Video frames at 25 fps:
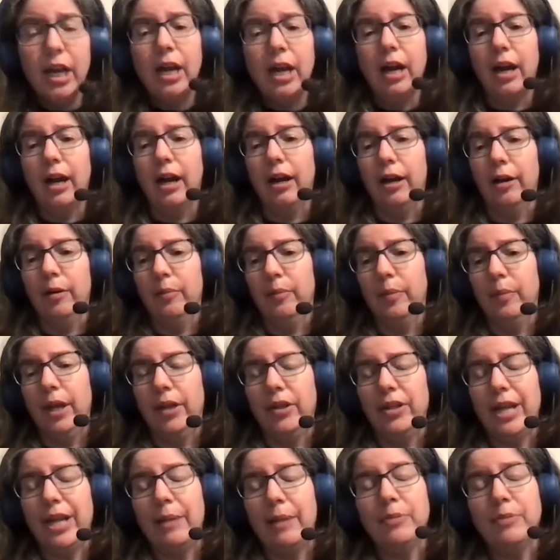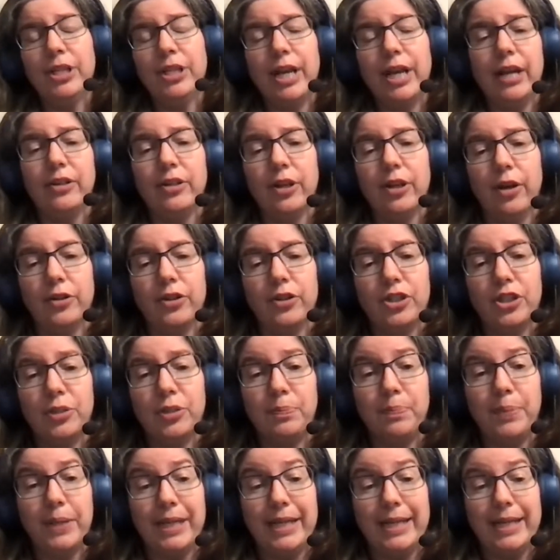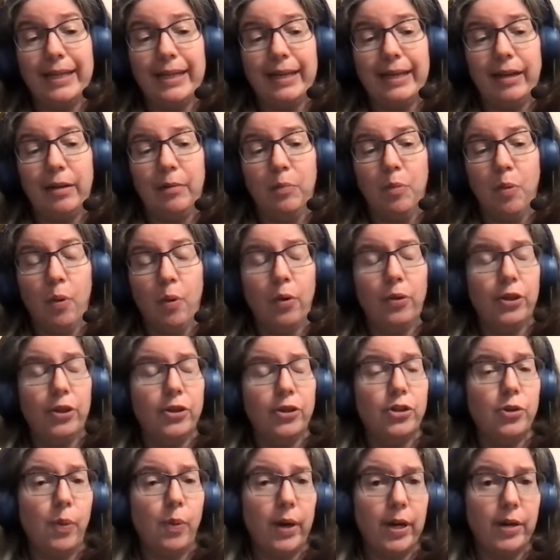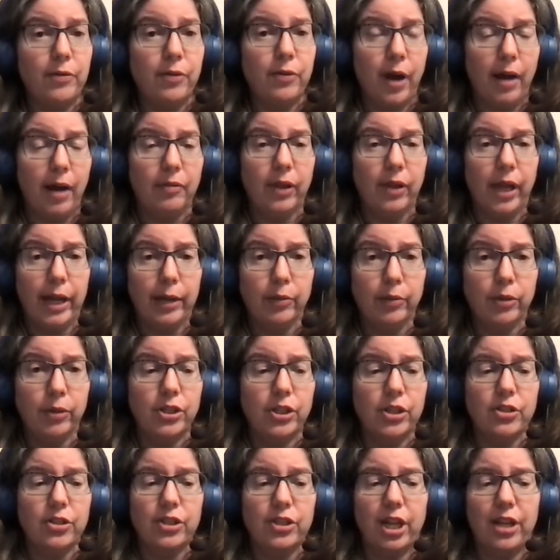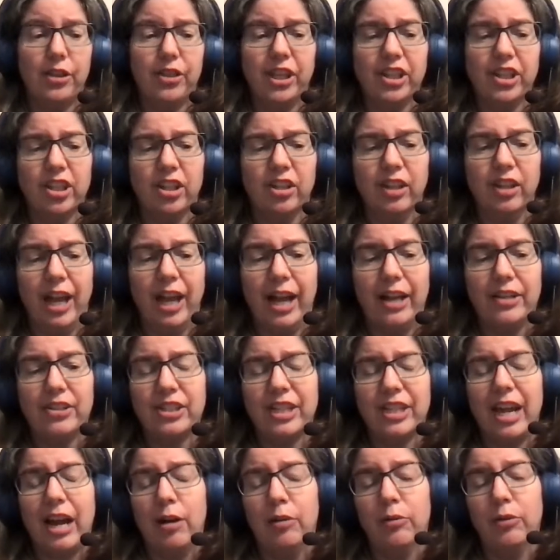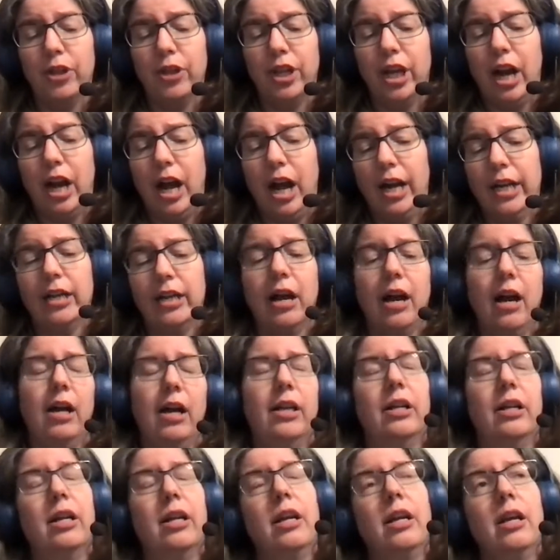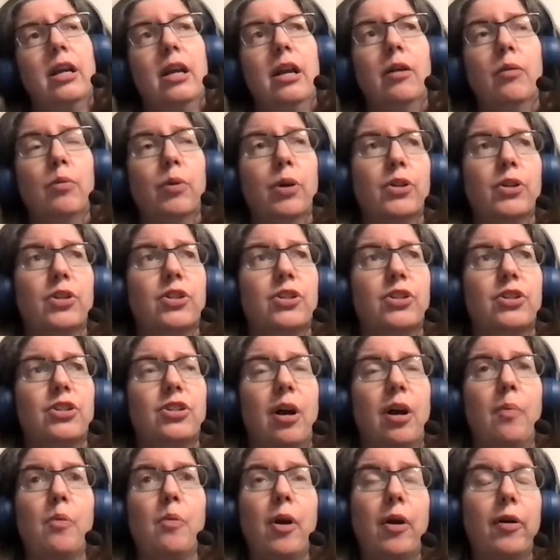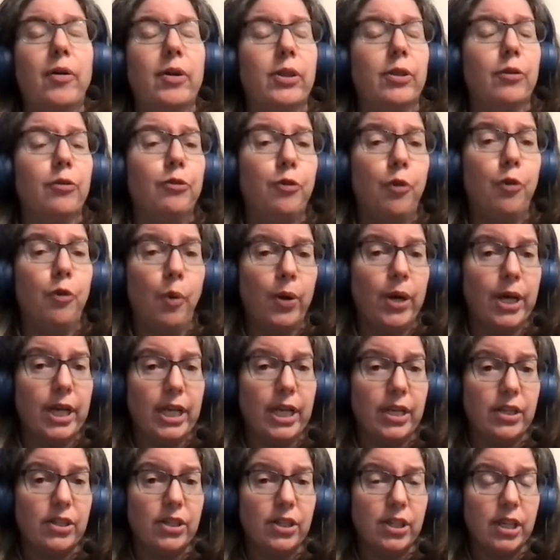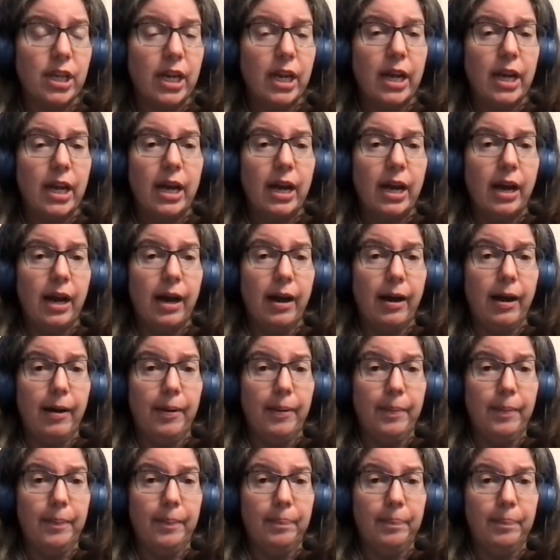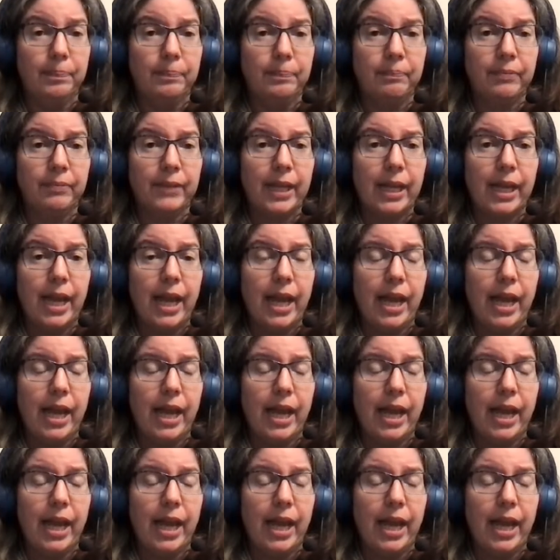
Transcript: Um, and the MTA does speak more than 25 languages. I think the last count that I got was somewhere in the 40s. Um, wow.